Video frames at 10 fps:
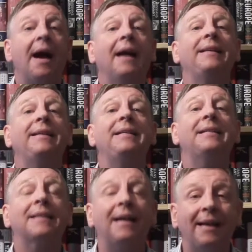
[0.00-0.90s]
and
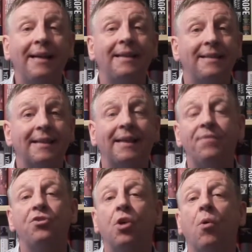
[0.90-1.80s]
decided to
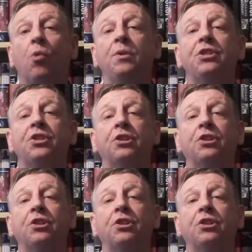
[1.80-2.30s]
give Joe Owens